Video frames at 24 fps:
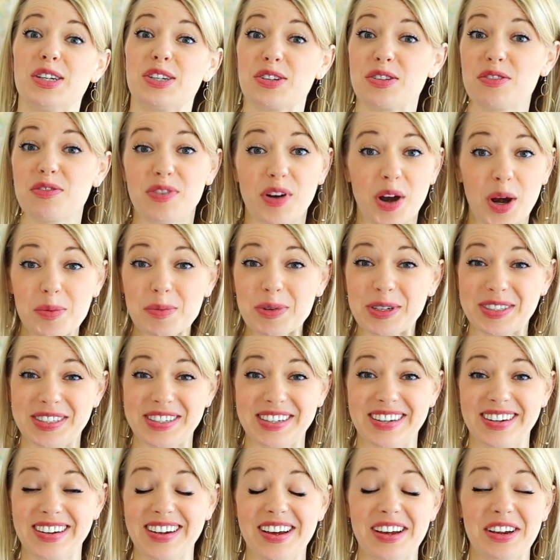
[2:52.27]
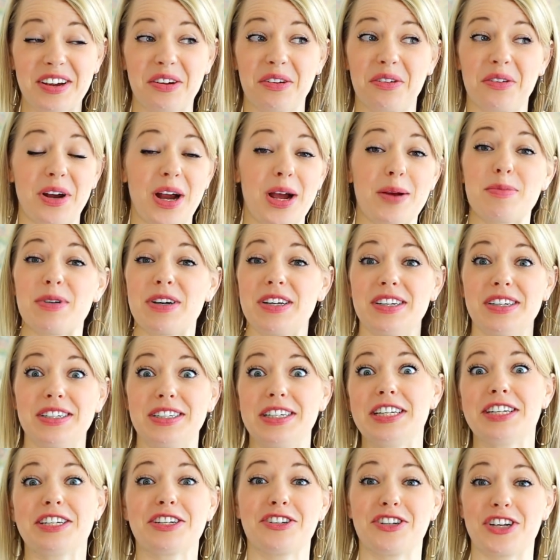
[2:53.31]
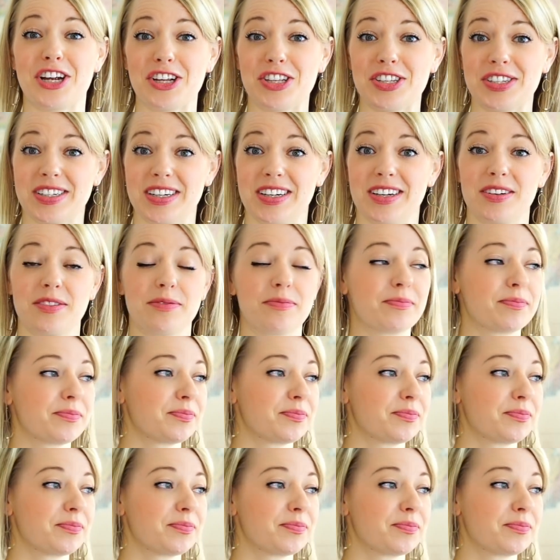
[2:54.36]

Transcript: to the pharmacy and grab a decongestant.